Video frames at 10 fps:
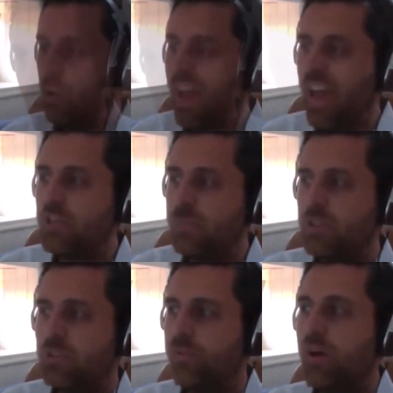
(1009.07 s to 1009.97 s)
What has been
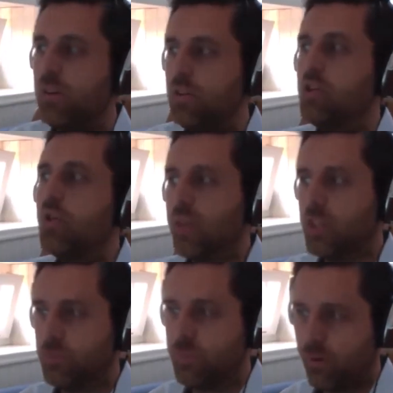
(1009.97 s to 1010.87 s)
so far your
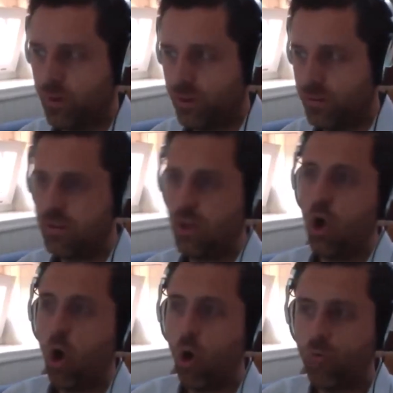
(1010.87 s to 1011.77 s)
experience
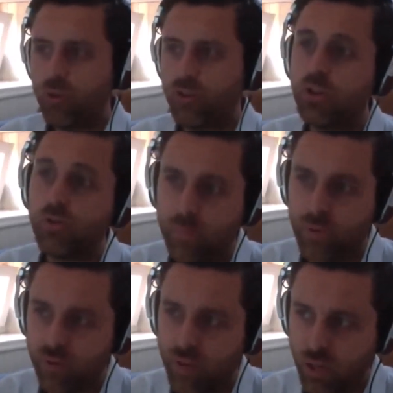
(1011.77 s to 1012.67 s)
of using the
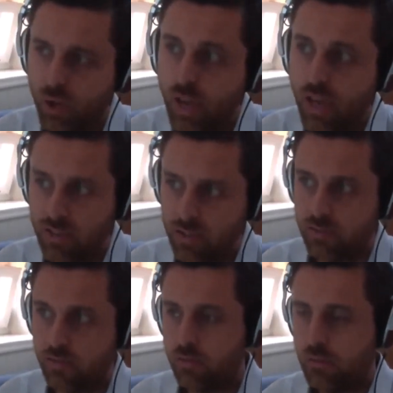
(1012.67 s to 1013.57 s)
repertory in your cases?